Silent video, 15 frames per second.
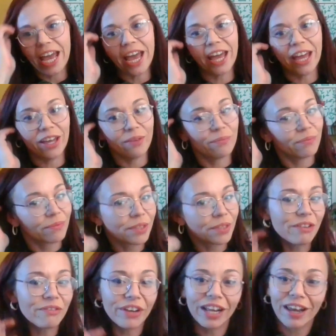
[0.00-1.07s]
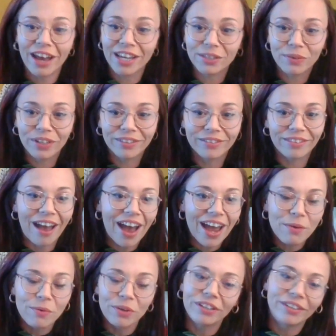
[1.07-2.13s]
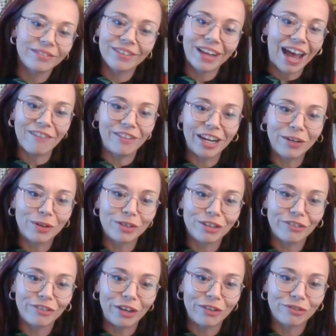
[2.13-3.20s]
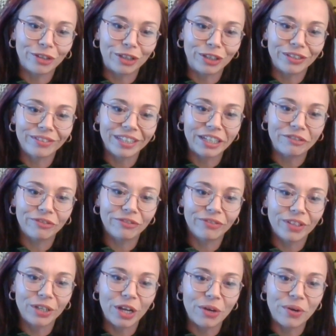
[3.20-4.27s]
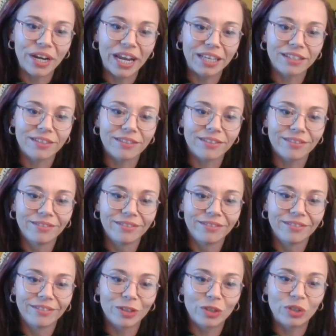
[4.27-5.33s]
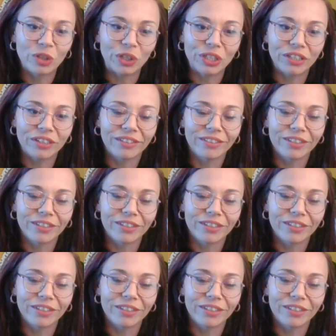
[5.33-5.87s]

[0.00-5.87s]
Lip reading: So I realised, well, I wouldn't have anyone to vote for if no one else stood.